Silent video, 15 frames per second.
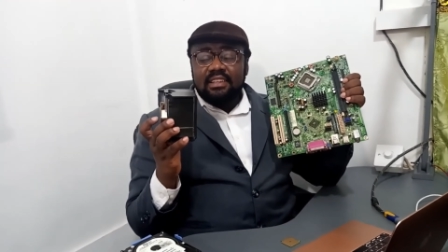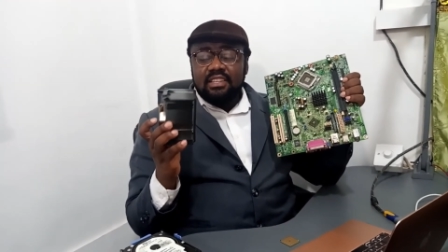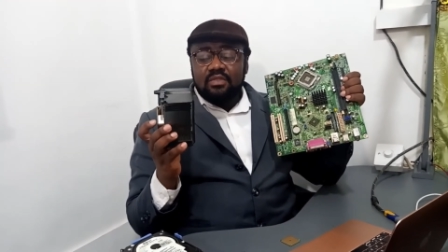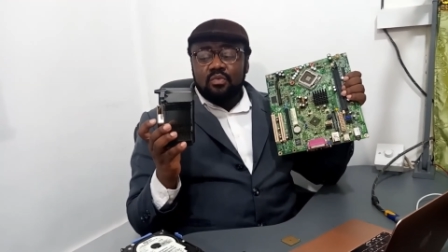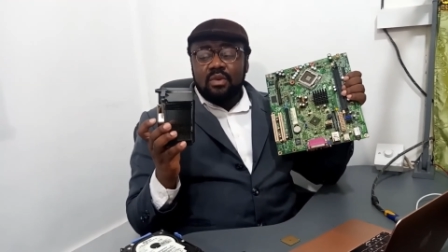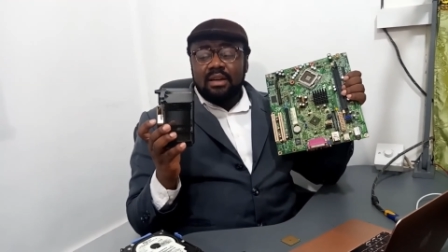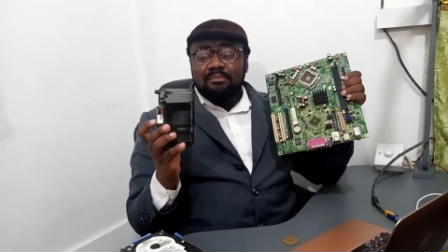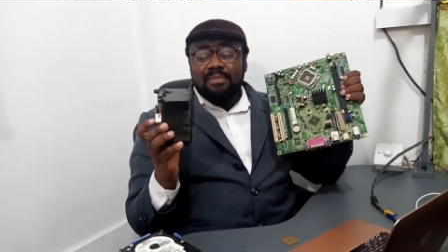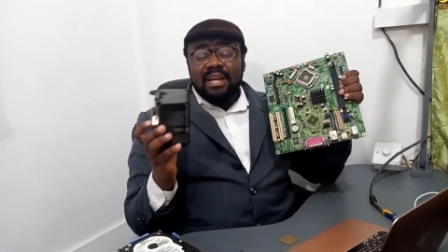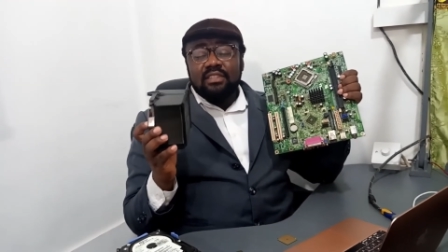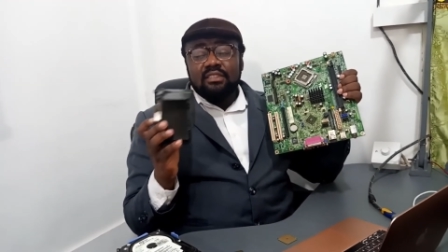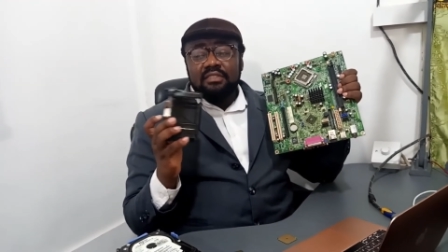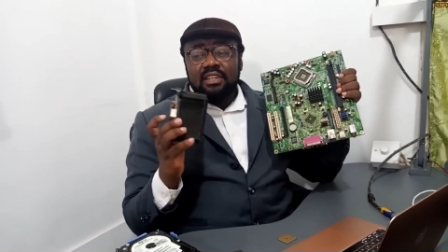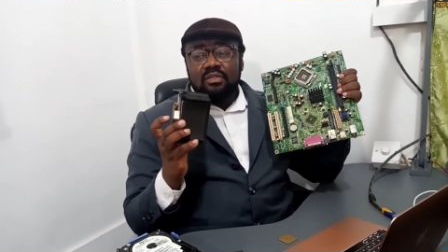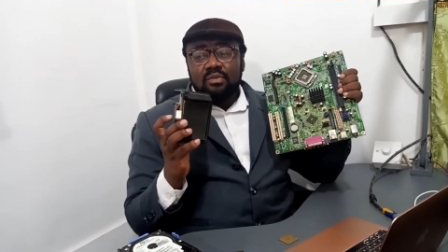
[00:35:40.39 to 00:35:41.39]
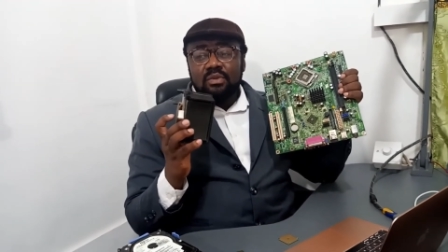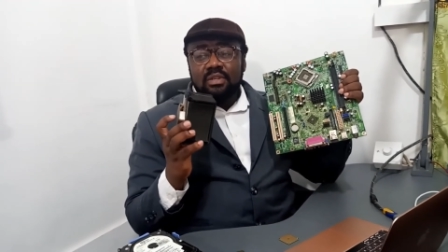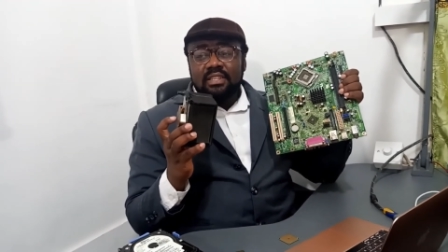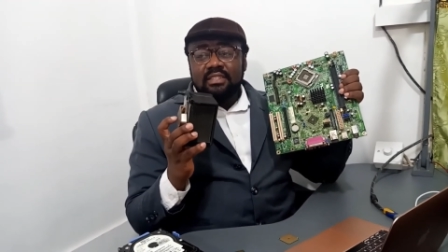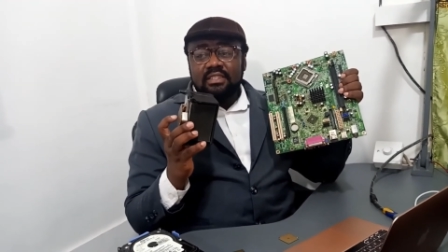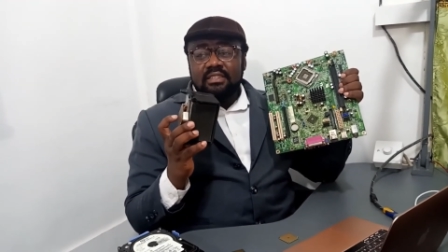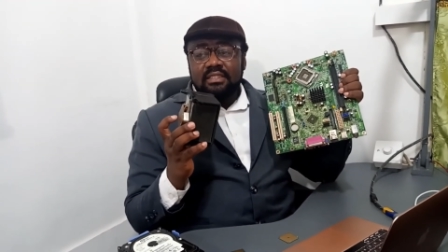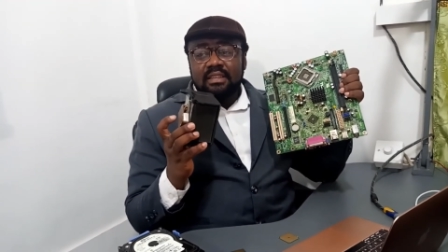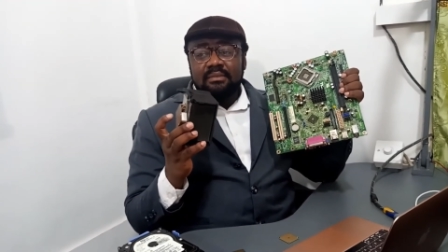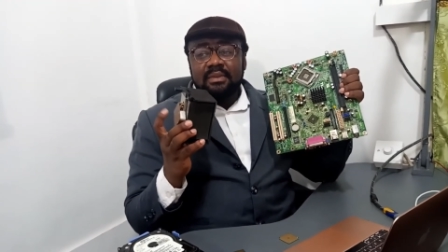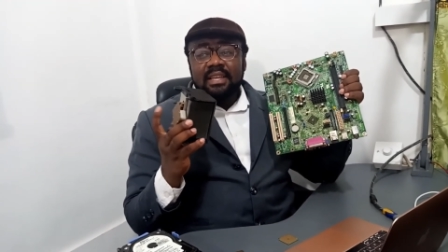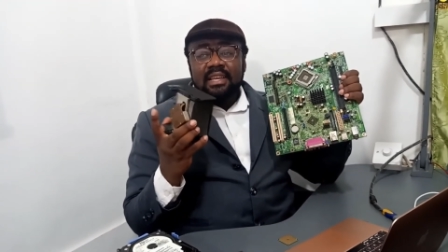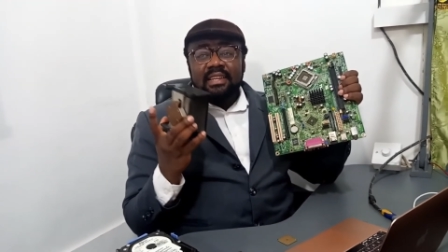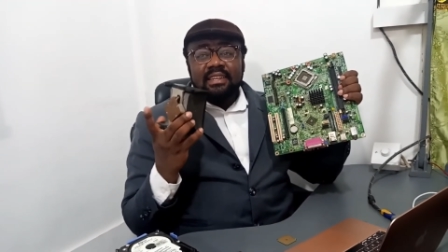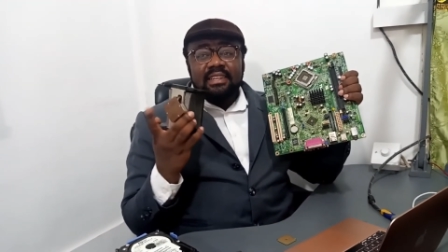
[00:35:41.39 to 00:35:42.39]
This is one part of the cooling system.
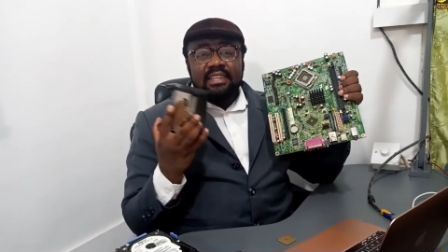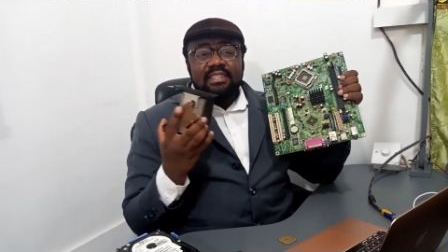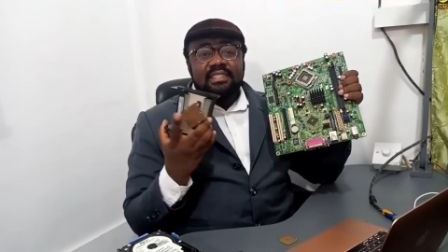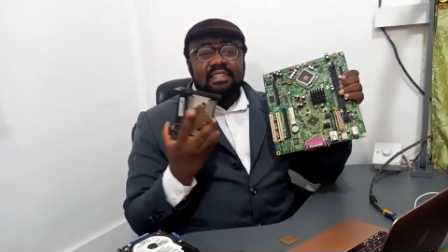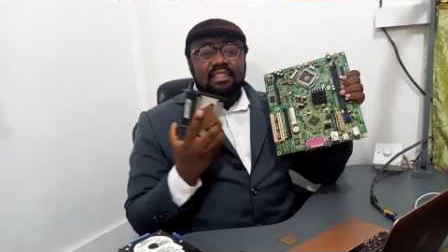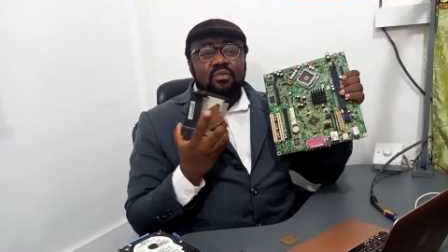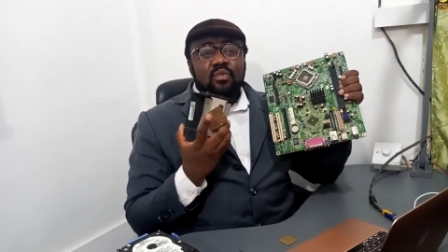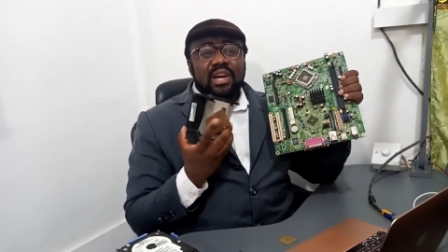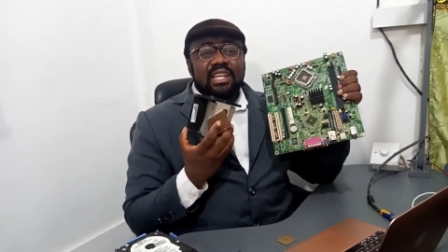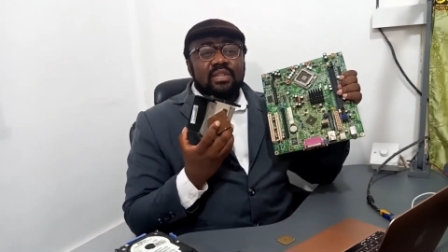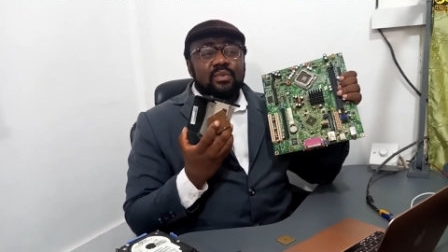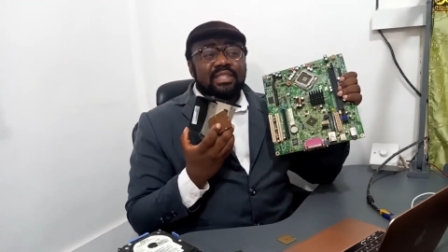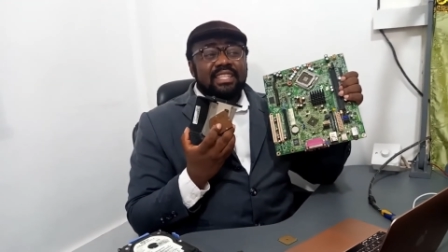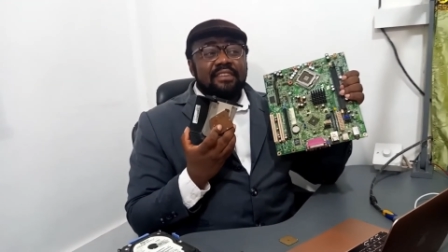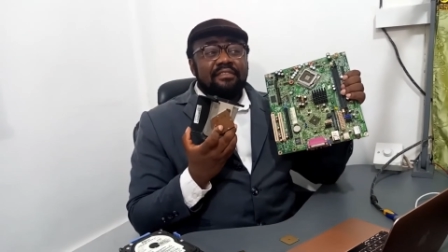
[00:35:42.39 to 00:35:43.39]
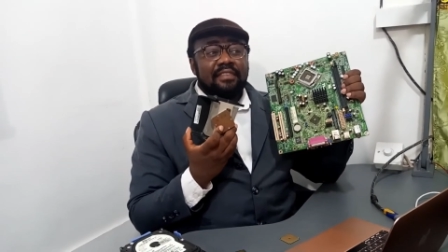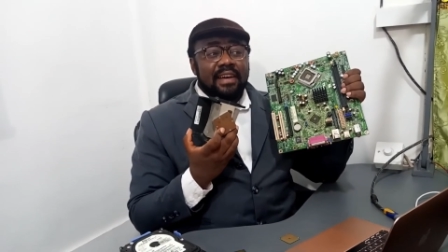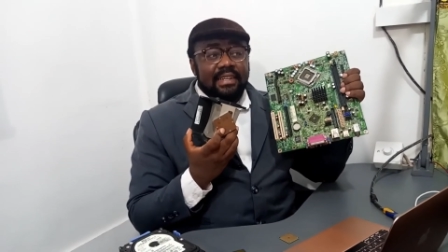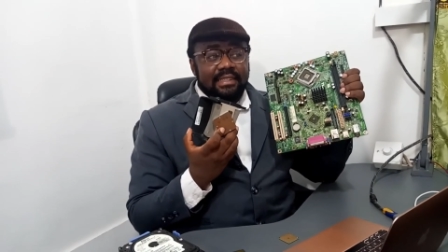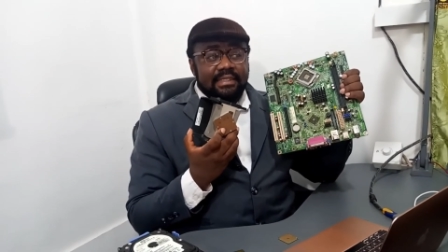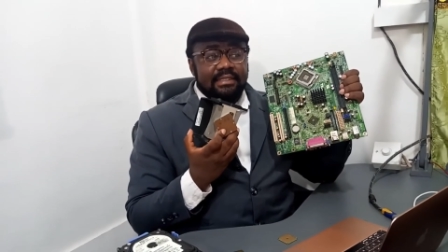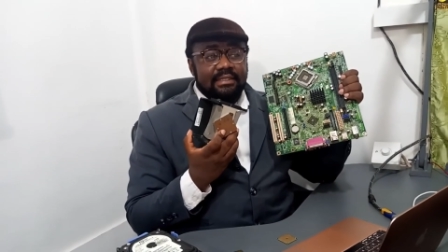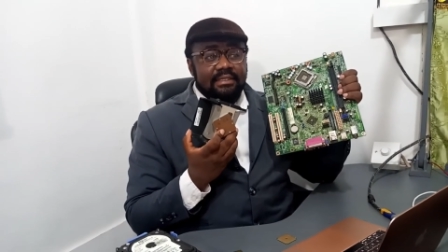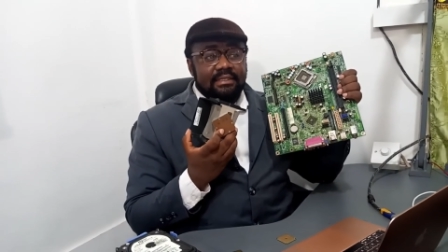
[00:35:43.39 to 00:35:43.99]
This thing works with a fan.